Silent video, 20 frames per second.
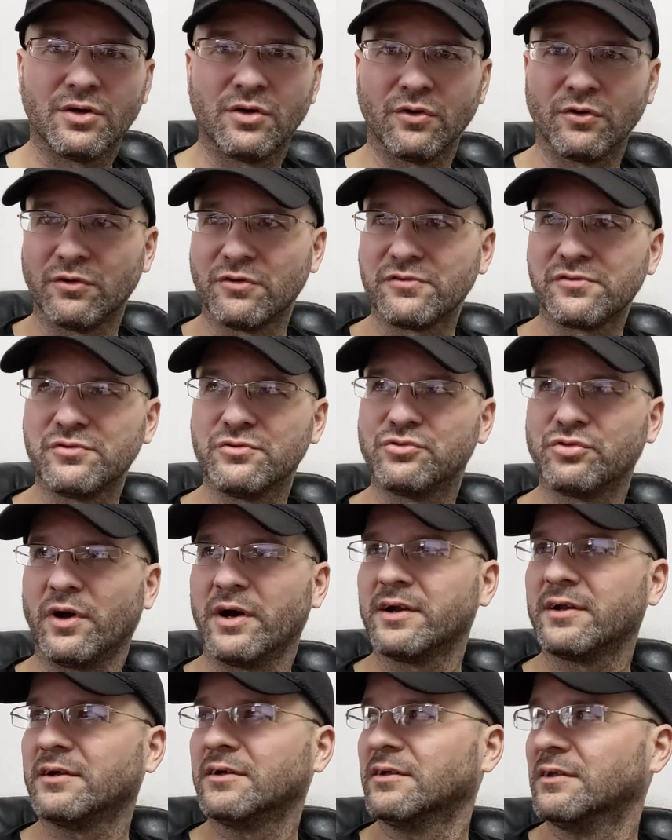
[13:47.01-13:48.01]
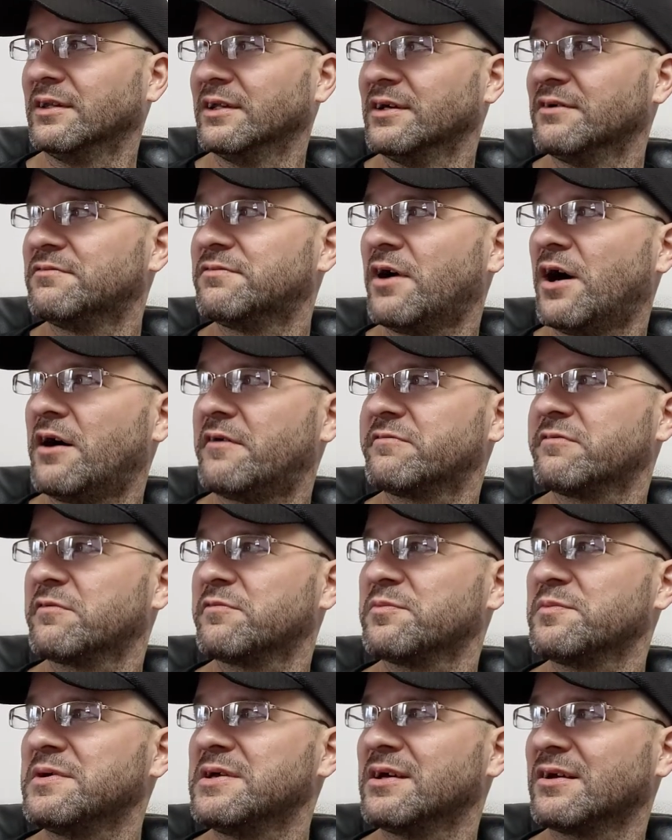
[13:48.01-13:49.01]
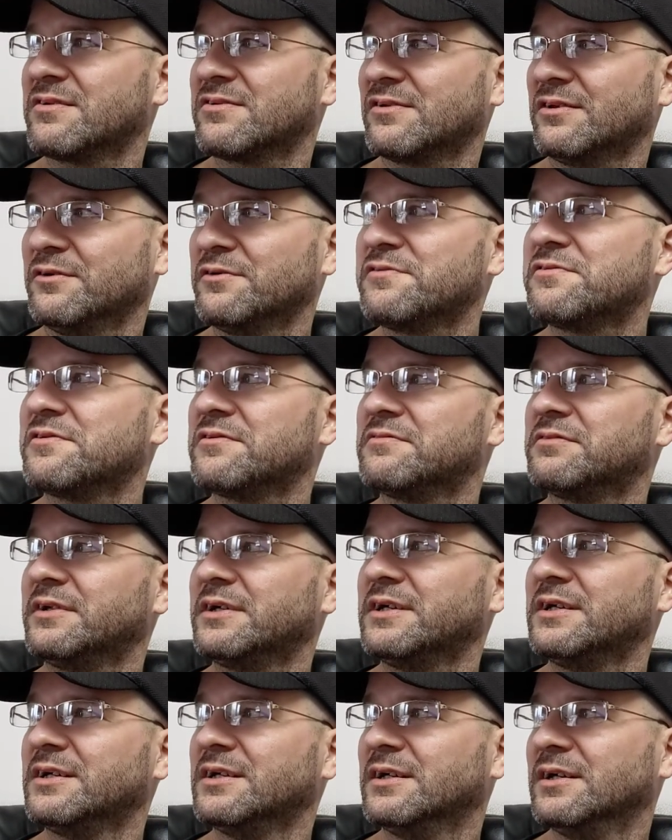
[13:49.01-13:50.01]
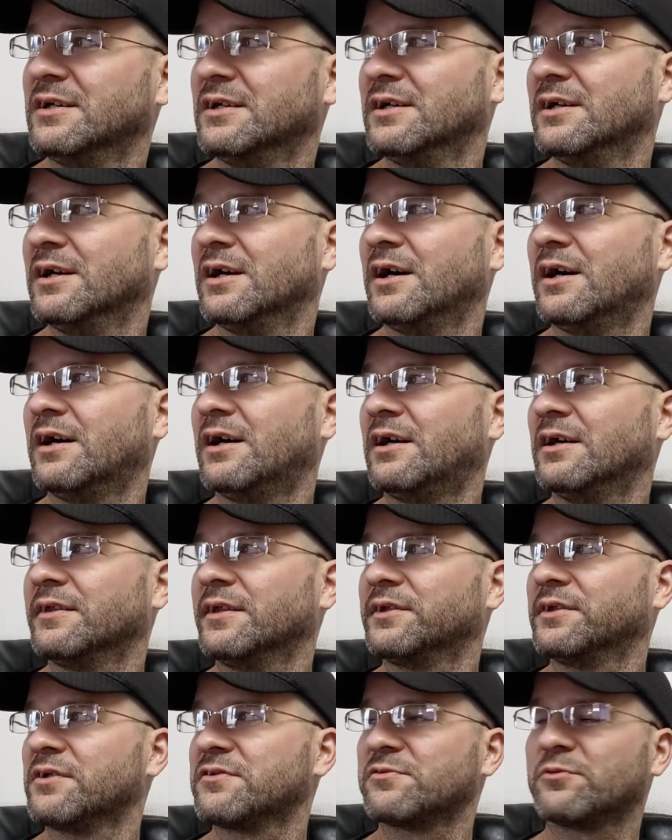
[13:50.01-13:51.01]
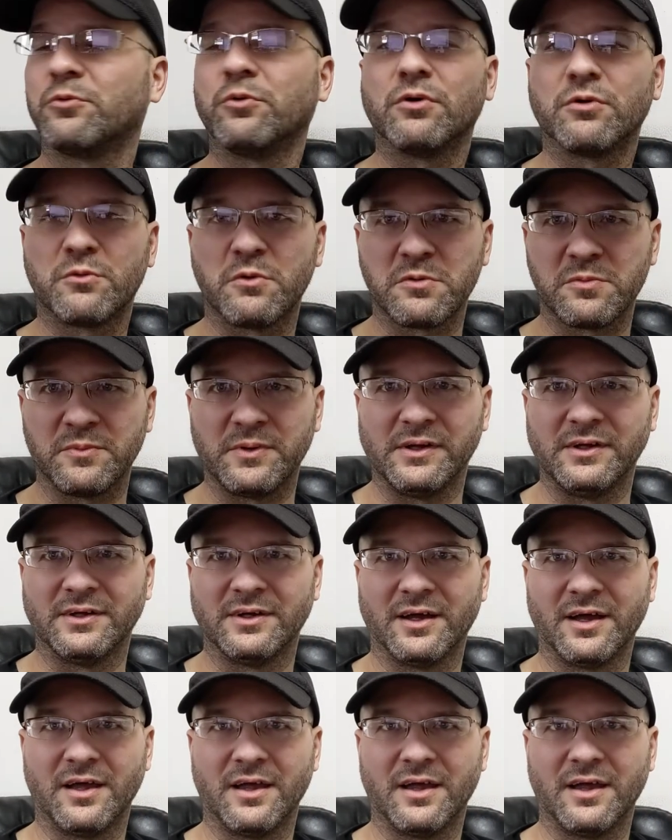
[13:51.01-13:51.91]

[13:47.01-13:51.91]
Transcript: girls who try to live off of me exclusively, uh, that doesn't work with me.